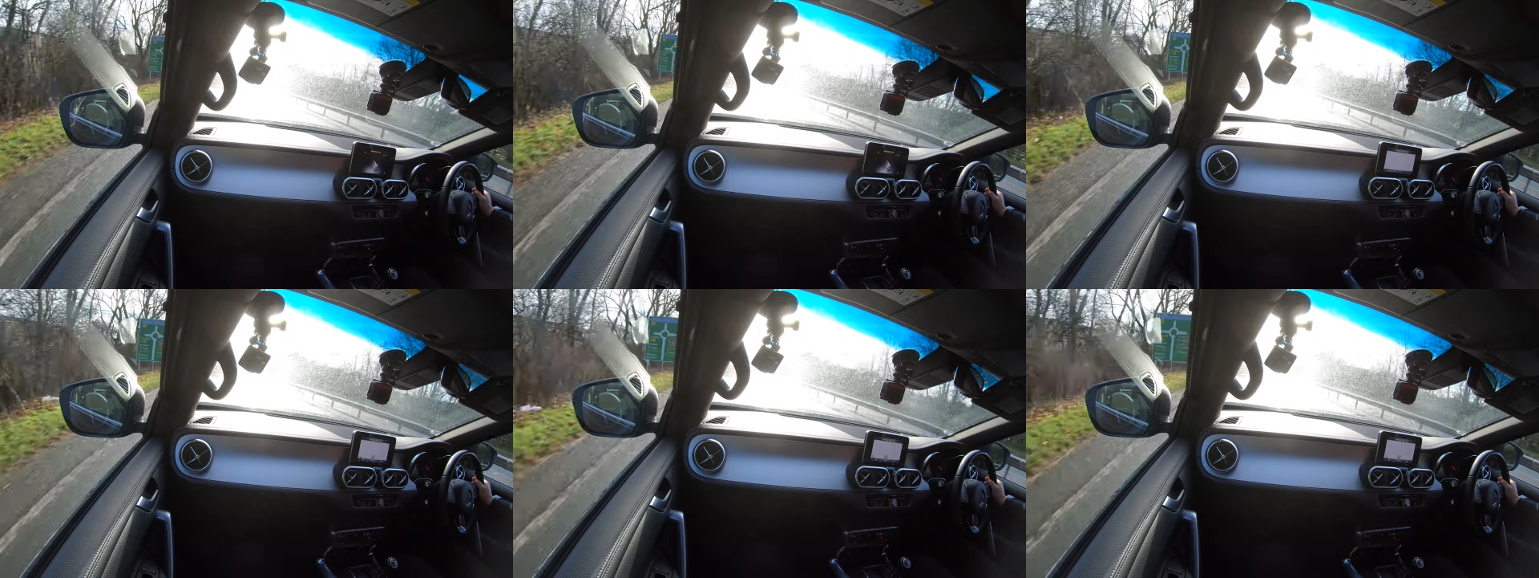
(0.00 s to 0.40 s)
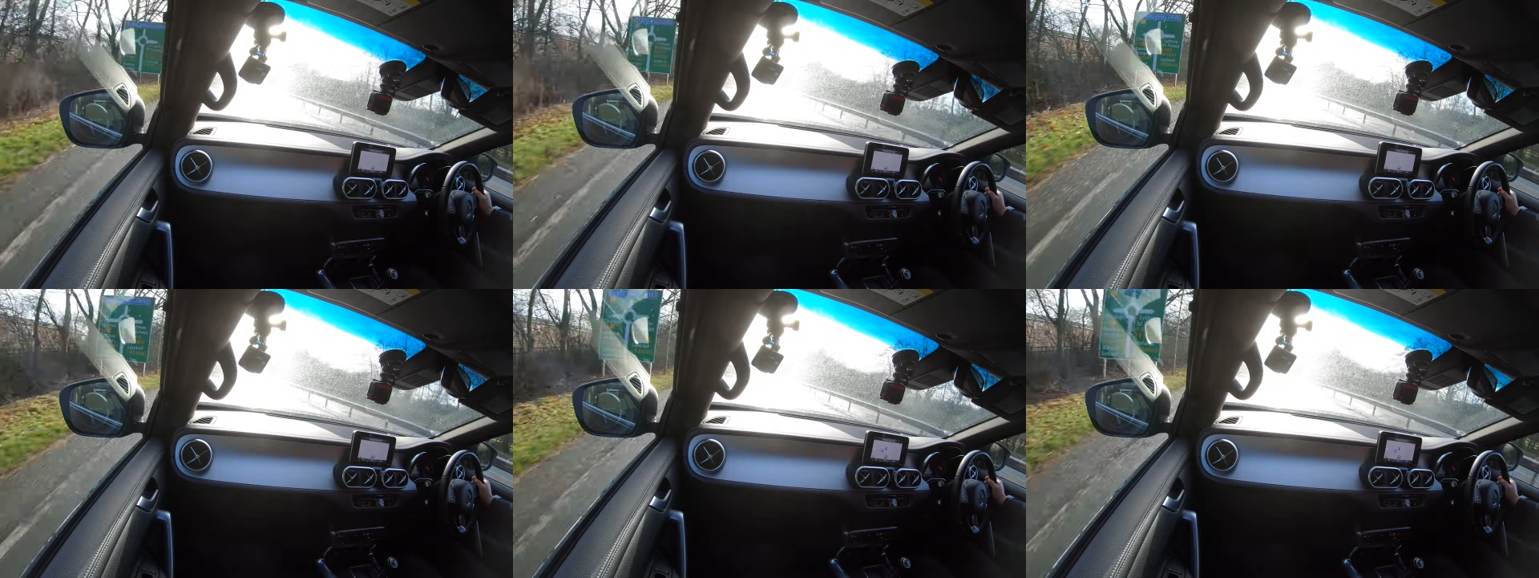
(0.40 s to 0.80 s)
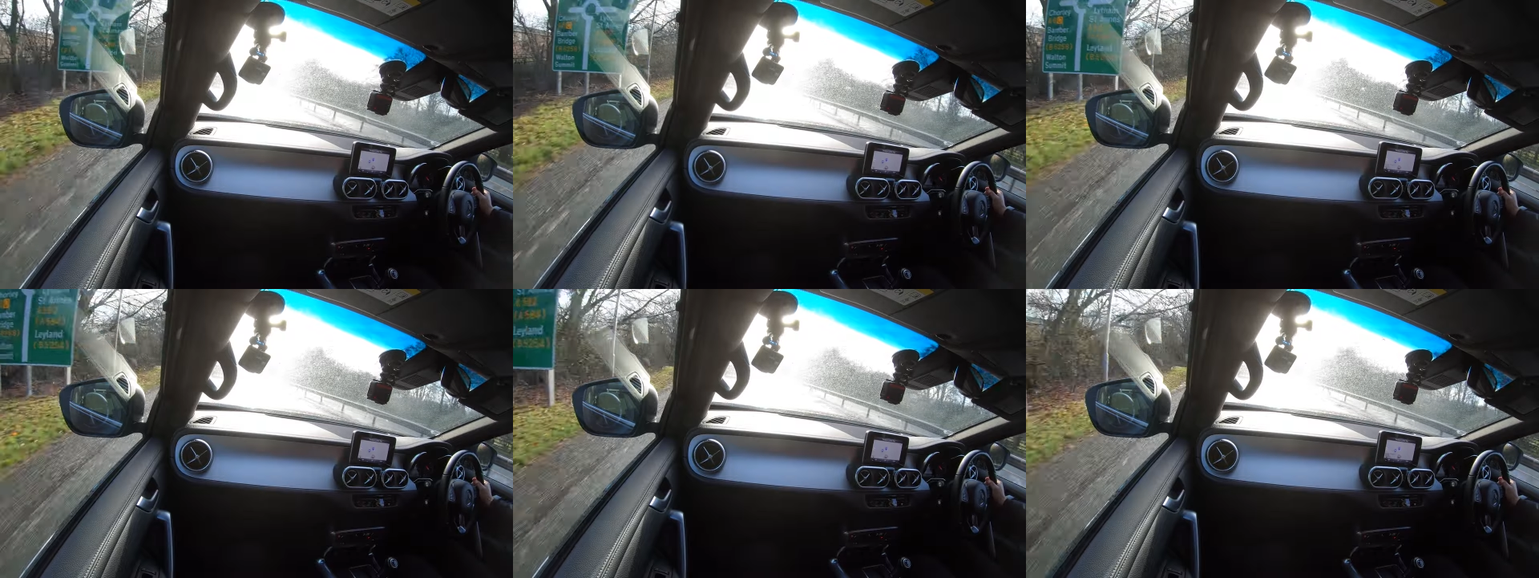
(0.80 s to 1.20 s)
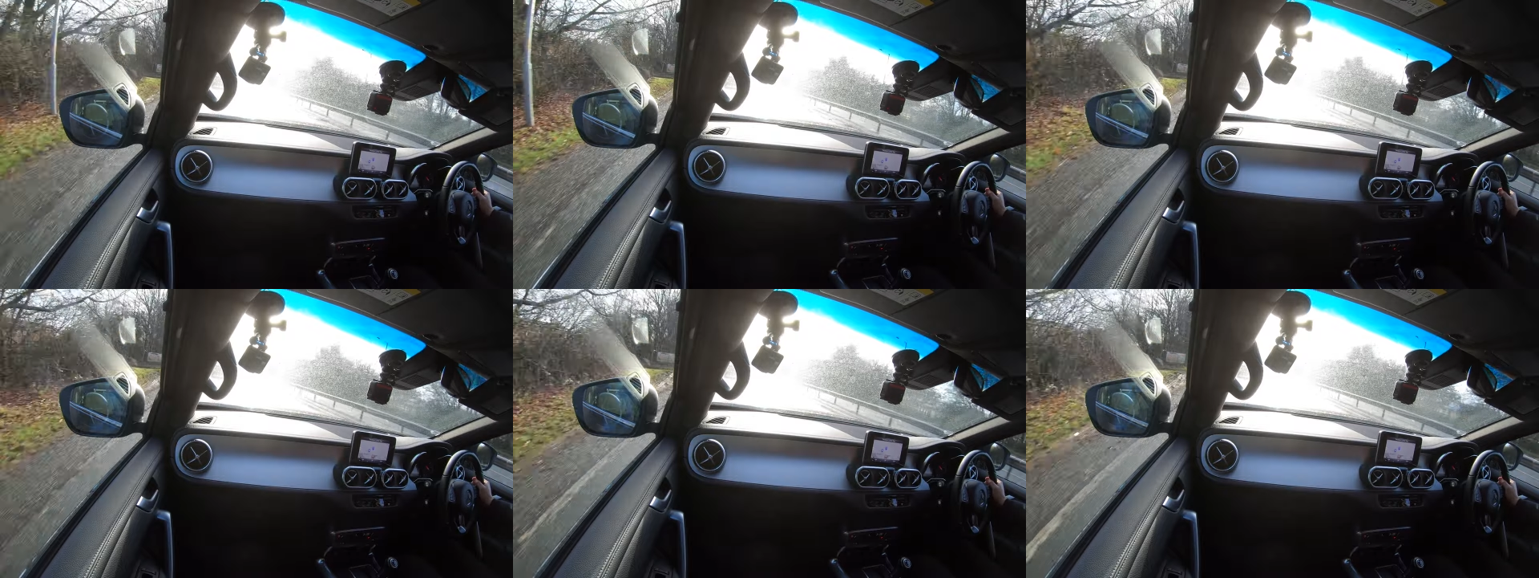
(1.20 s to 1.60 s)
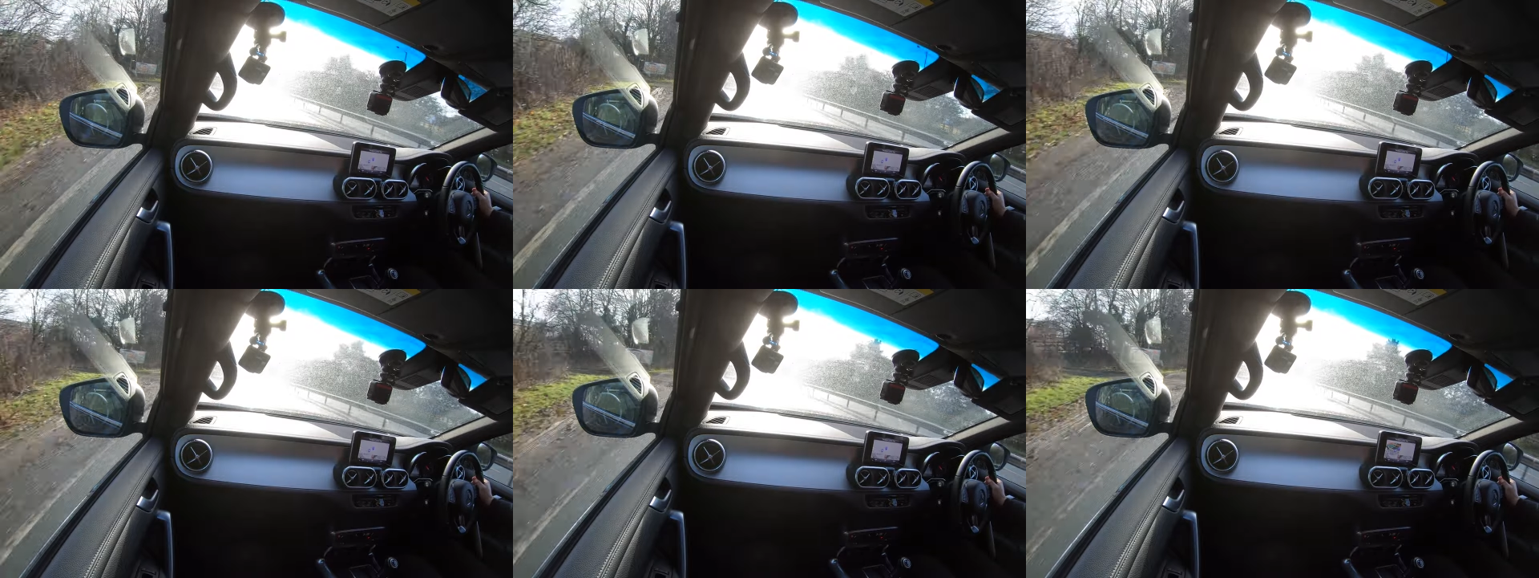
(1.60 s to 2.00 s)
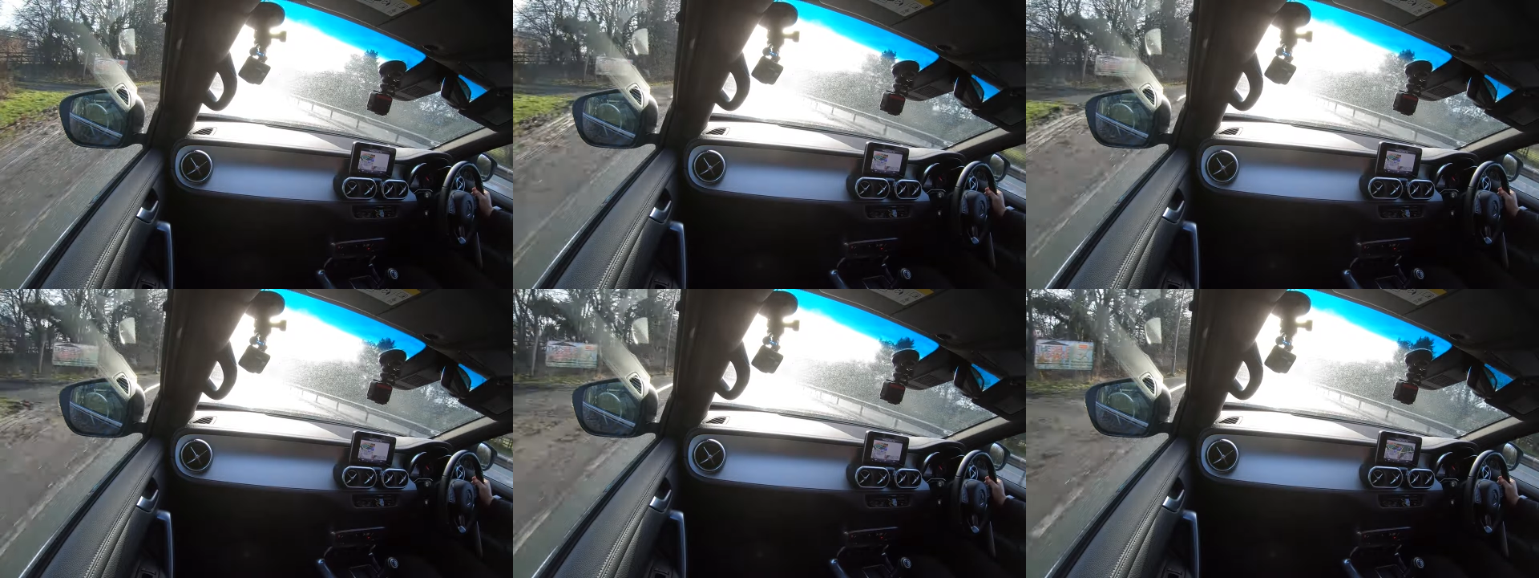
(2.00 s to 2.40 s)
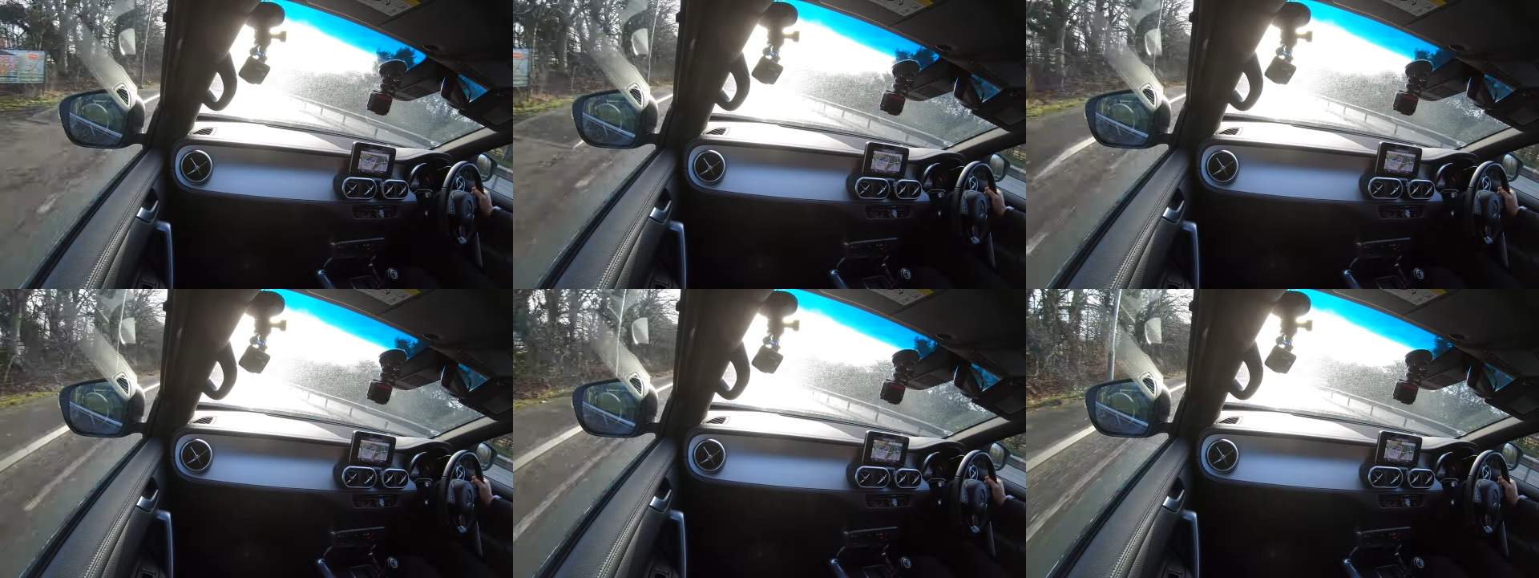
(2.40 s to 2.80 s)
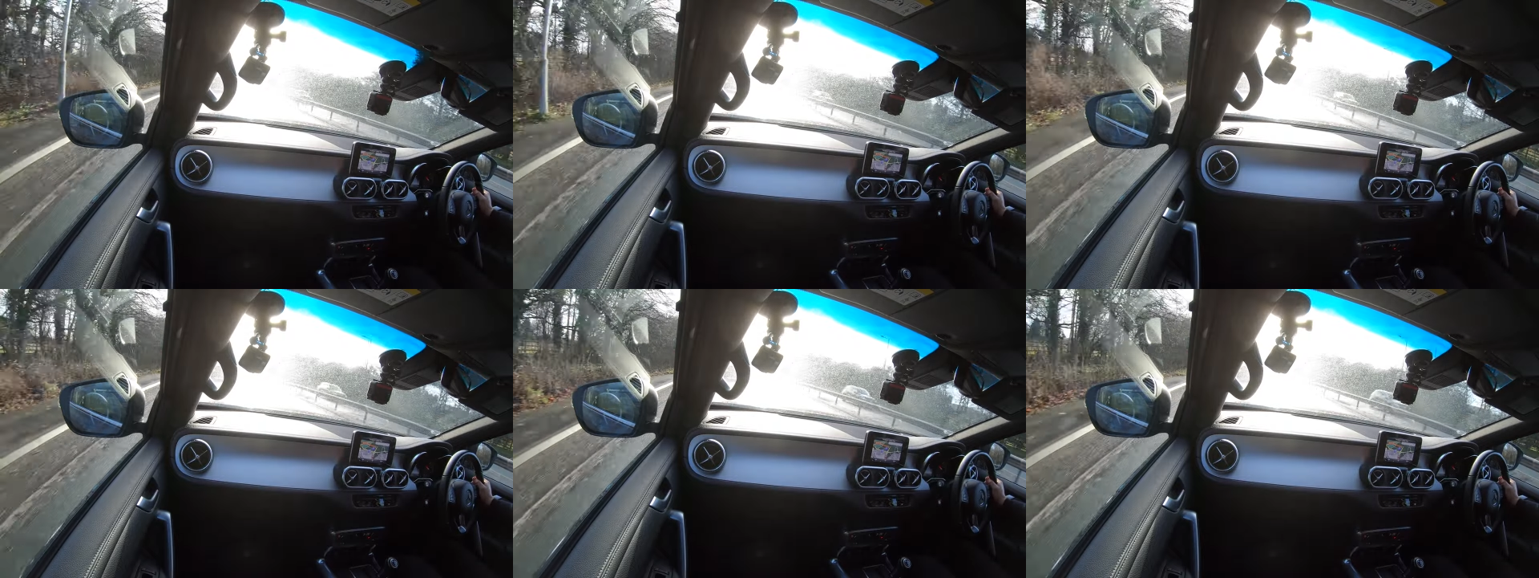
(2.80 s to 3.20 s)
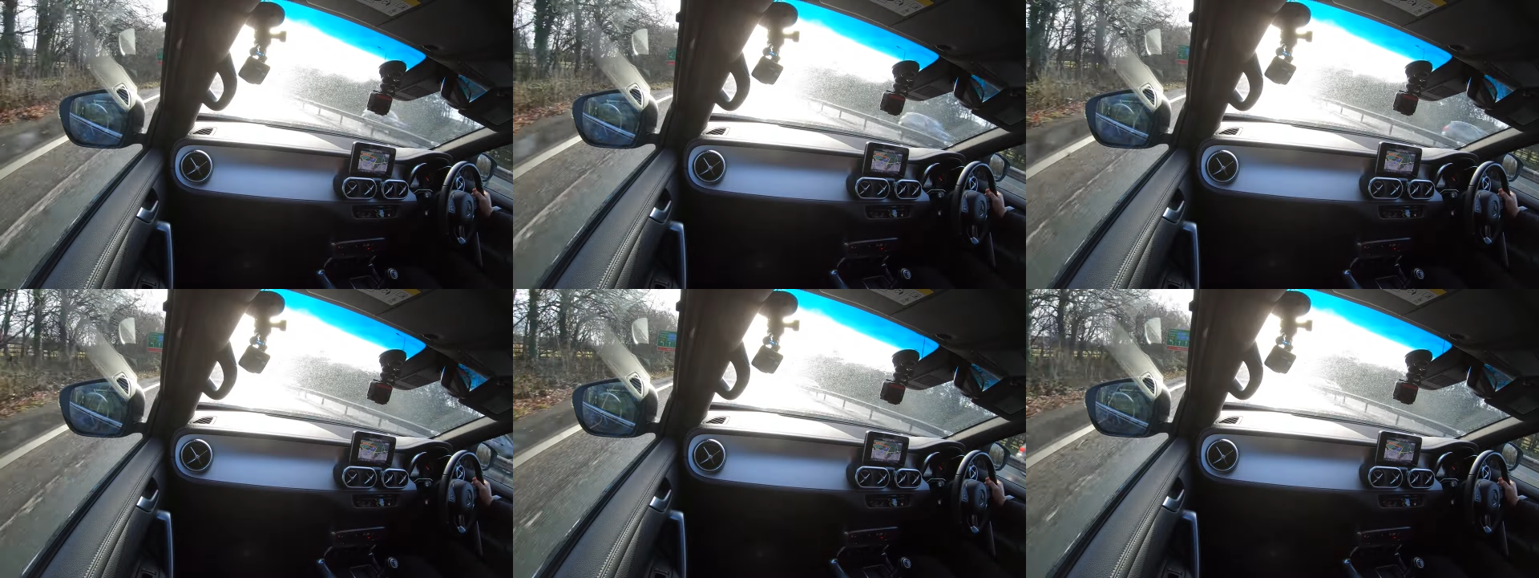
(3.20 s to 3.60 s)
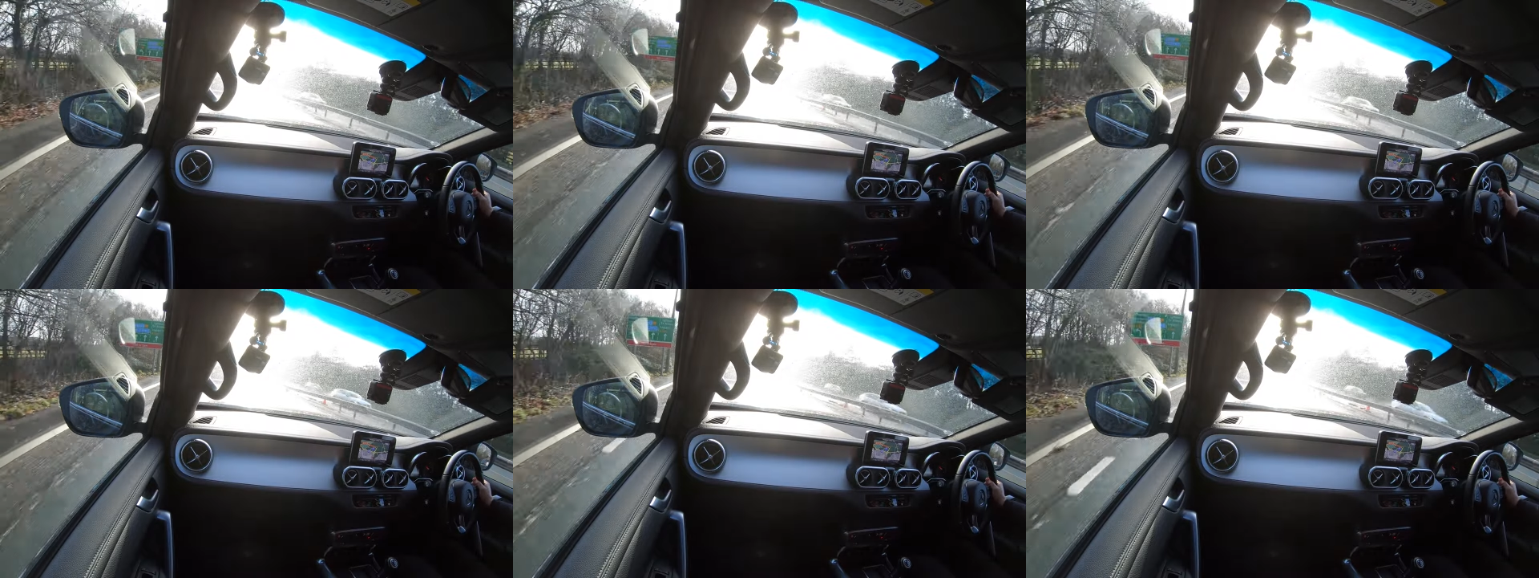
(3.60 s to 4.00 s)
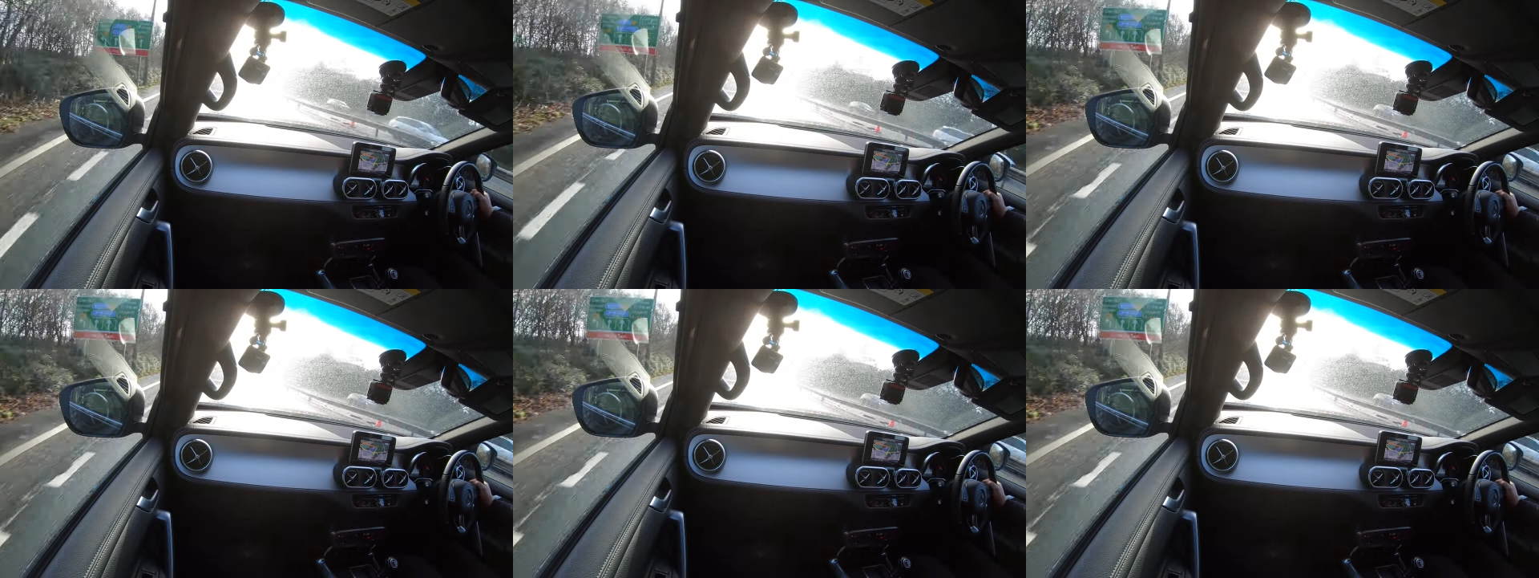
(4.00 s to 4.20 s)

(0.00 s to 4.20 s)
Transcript: No face is visible, so there are no lips to read.